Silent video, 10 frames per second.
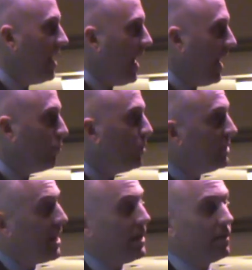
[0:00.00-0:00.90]
How do we
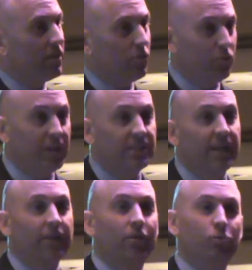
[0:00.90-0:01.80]
take the
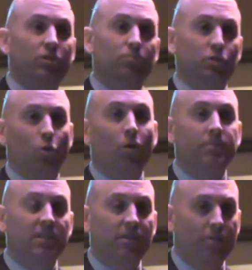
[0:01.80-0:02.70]
retail that was
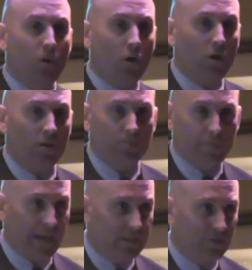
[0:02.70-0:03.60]
absorbed into the mall
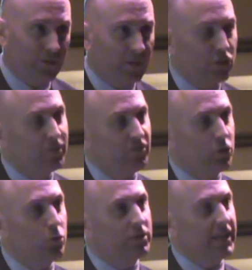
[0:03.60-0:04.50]
back during the urban
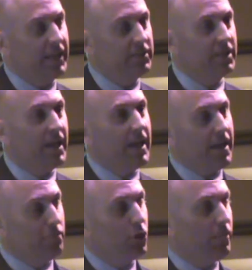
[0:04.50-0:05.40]
renewal days
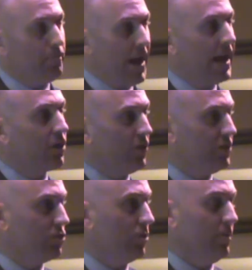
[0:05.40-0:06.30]
and put it back on
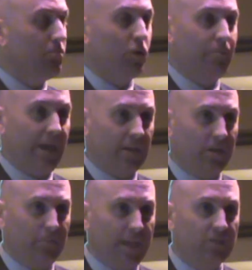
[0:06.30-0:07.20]
the street, put it back
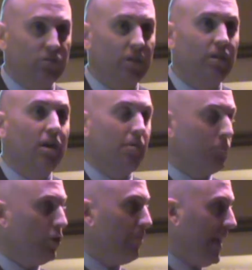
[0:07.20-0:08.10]
on Main Street,
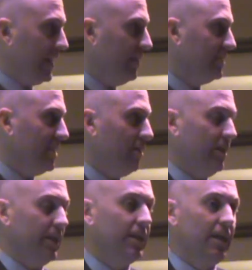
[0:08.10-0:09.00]
put it back in this
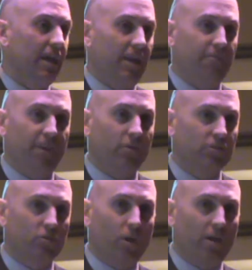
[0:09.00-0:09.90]
area? And Federal
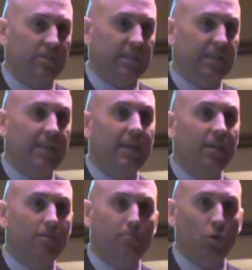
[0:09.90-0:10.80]
Square is a key
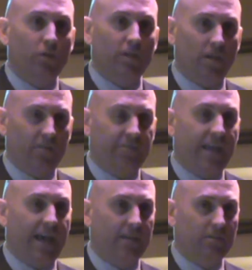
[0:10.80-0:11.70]
component of
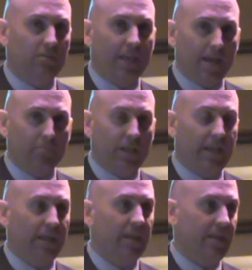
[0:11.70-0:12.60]
that
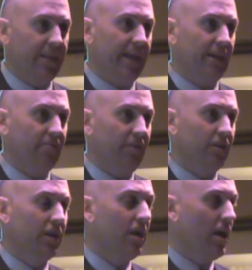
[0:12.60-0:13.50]
plan and that effort.
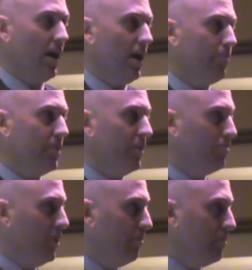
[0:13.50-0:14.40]

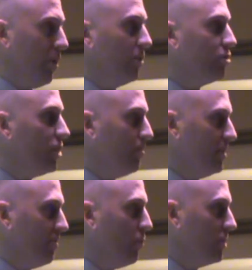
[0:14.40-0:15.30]
The partnership
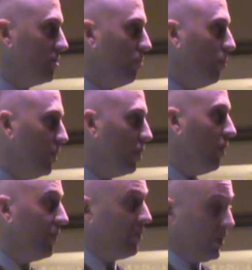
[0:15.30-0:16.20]
is focused on what we
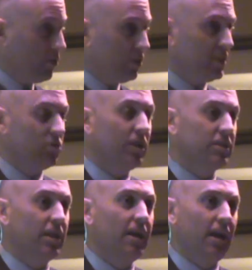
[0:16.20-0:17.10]
call the theater
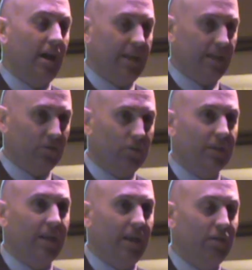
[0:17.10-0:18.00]
district,
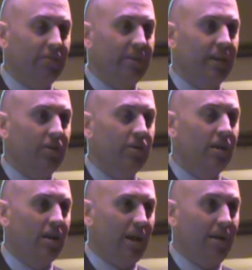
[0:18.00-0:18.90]
including the Hanover Theater,
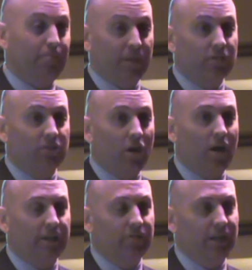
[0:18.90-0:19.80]
built
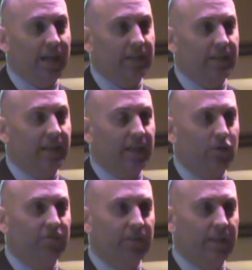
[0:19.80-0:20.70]
on, in reality, the
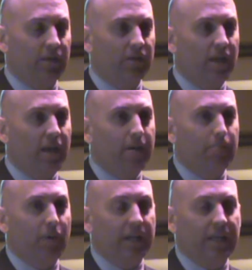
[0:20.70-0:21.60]
Hanover Theater.
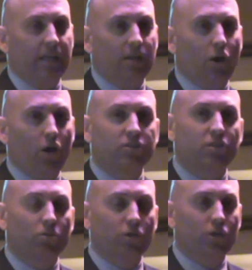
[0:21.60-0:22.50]
But it
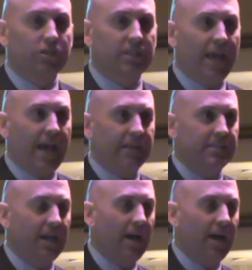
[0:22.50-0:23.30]
also looks at